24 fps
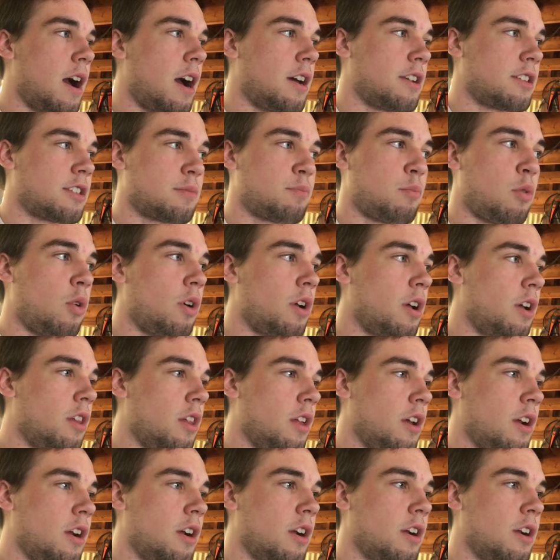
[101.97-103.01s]

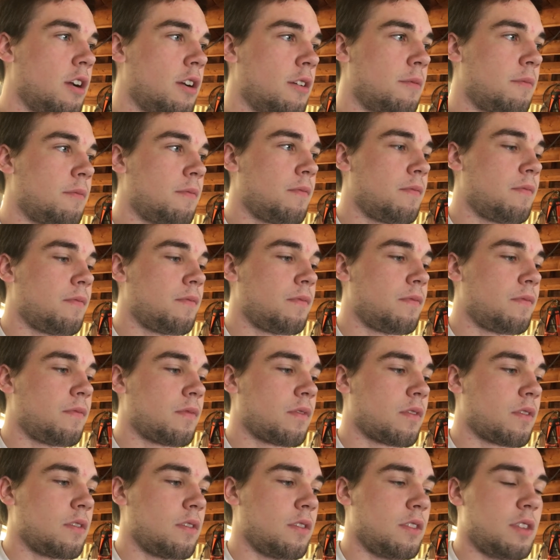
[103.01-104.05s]
spoiler,
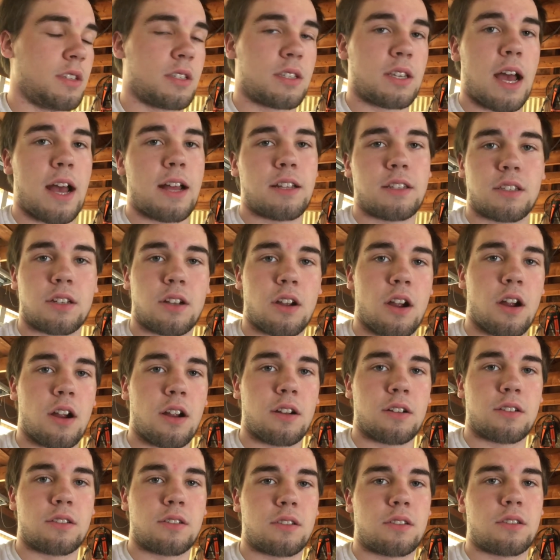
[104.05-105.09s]
the side
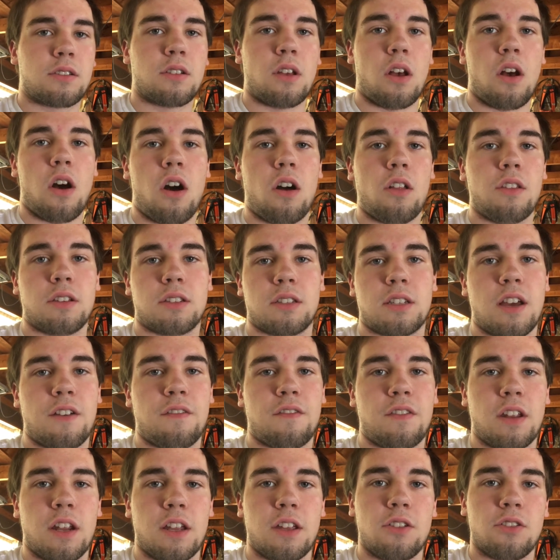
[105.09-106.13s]
skirts, all the stuff
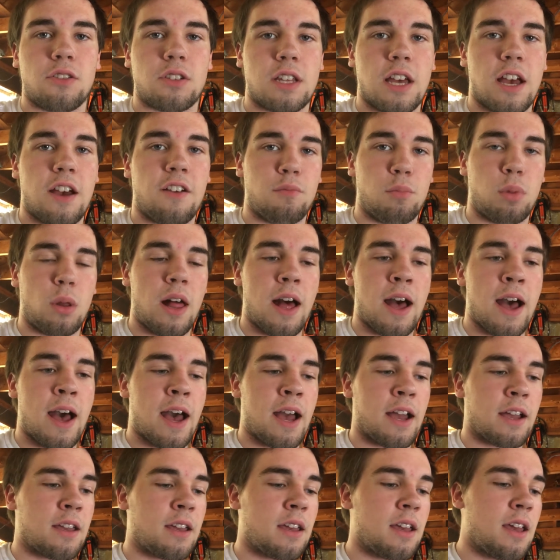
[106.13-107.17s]
that I used to have
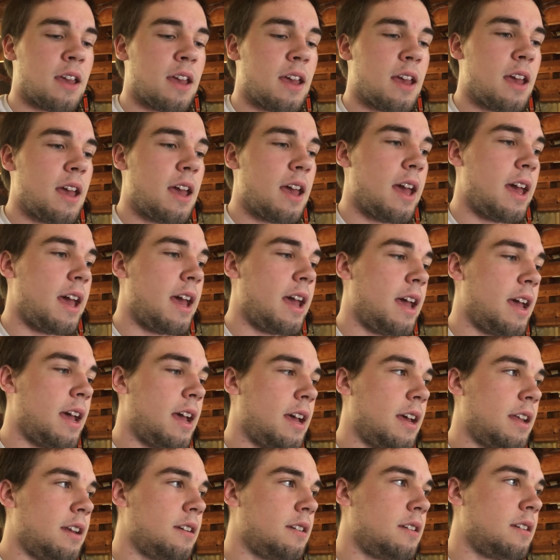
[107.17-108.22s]
black,
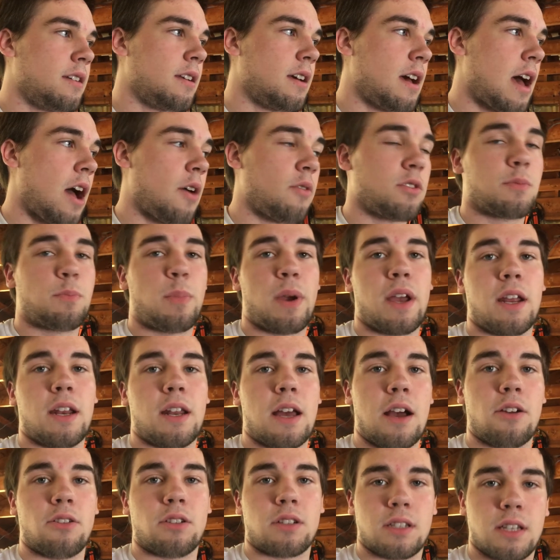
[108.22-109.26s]
and I was
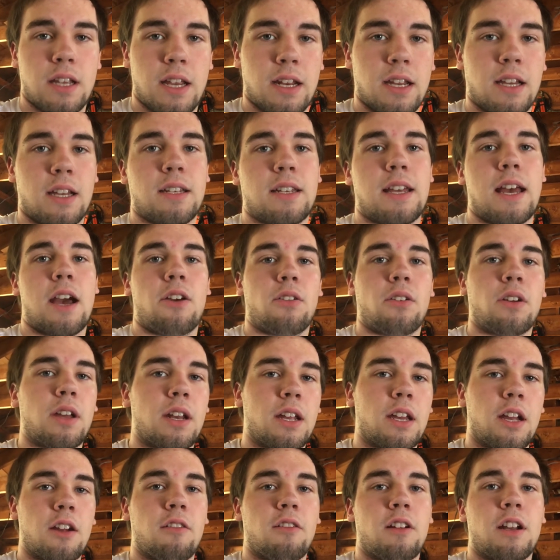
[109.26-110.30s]
sanding it down,
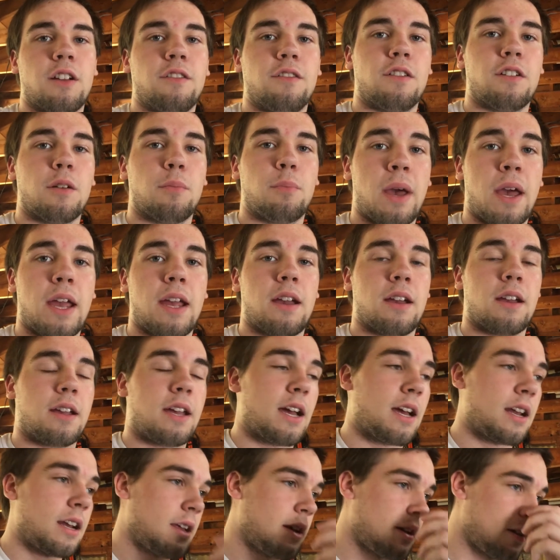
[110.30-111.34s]
getting it ready for paint
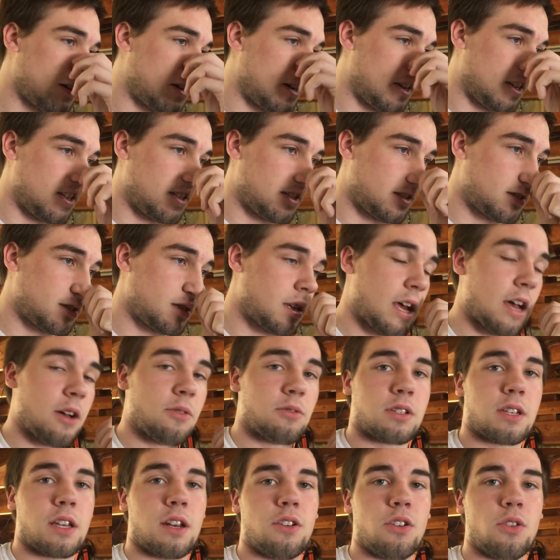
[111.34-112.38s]
again, because I
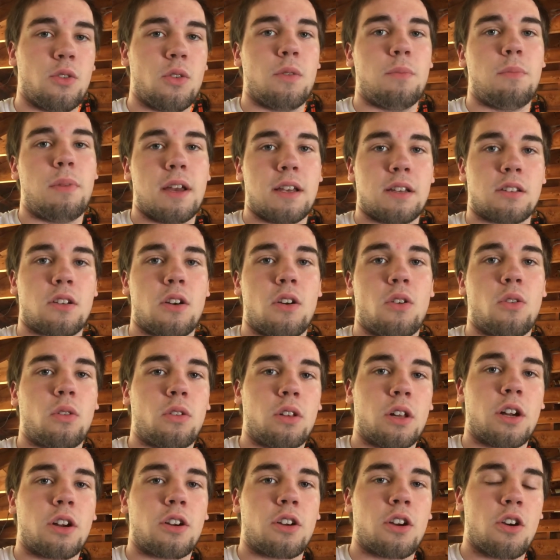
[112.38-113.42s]
was going to do a base coat,
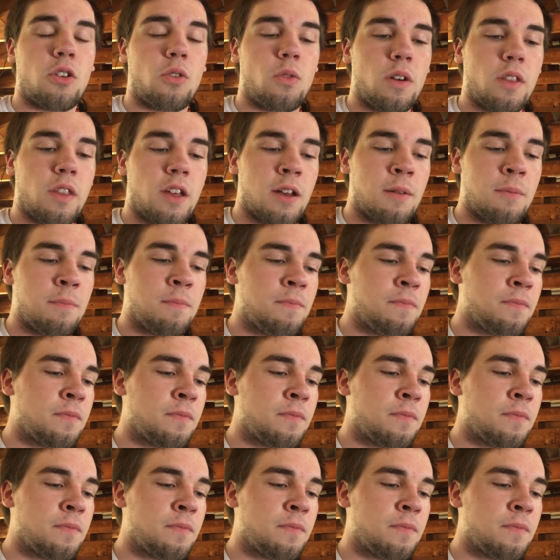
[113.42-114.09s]
clear coat with it.